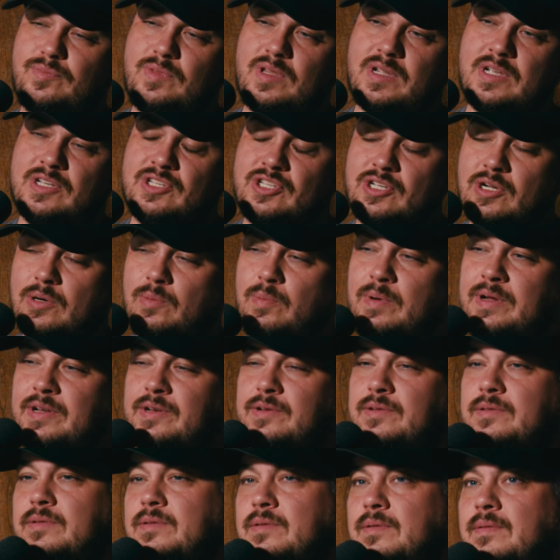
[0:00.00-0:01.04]
So we
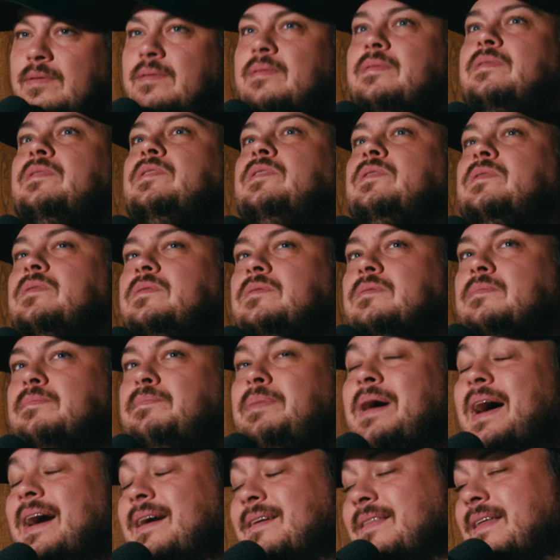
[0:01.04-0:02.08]

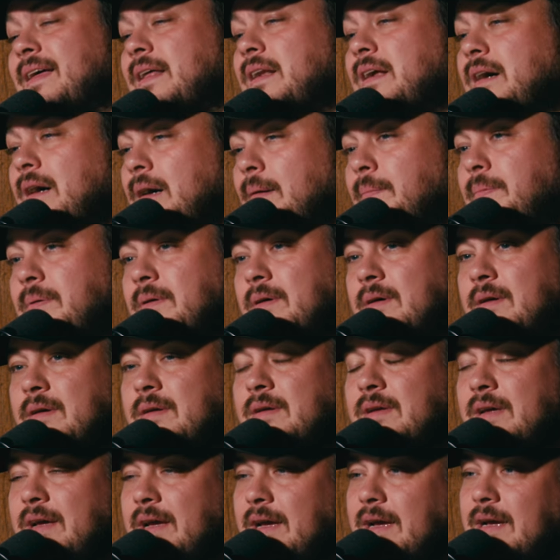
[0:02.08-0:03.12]
back that up,
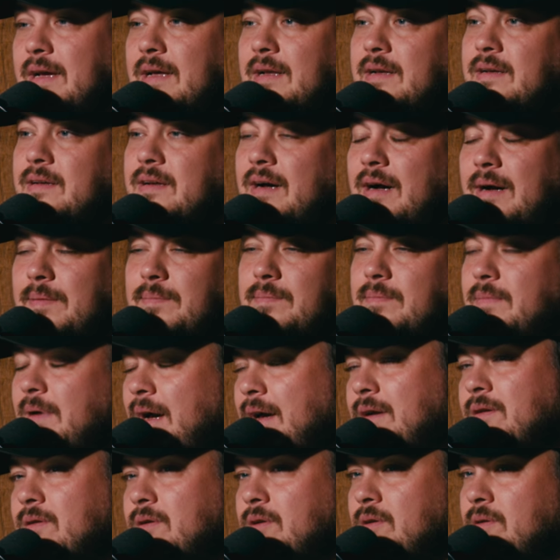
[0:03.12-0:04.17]
and I
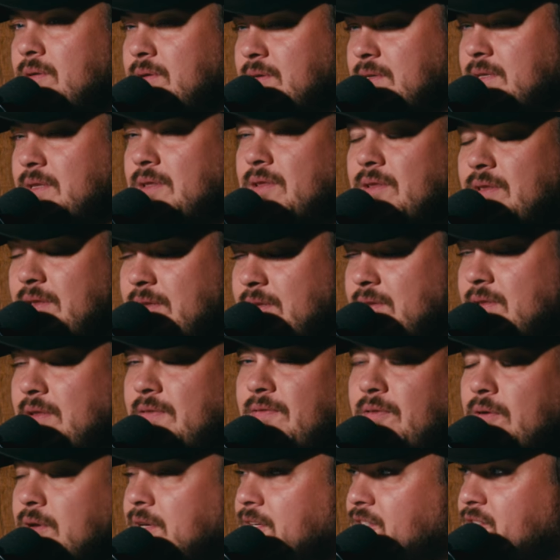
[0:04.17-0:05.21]
don't know the
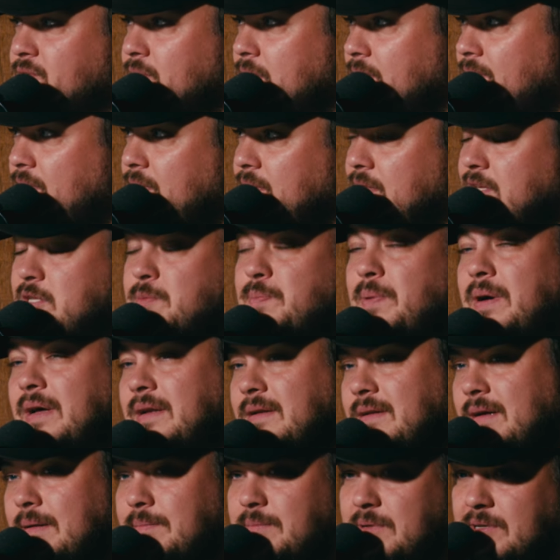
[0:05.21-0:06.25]
full history of all this, but
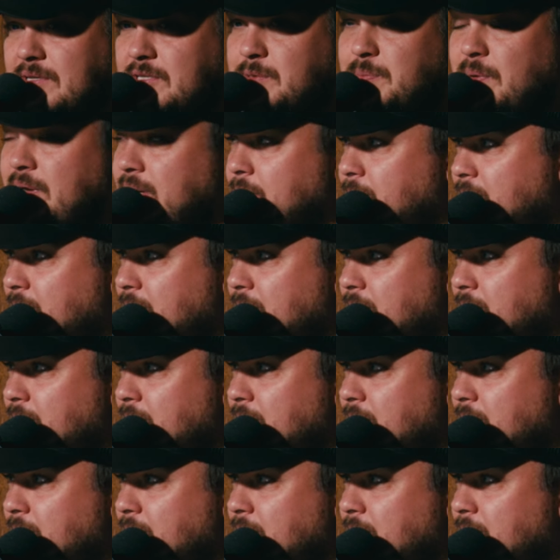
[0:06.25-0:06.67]
I'm gonna explain it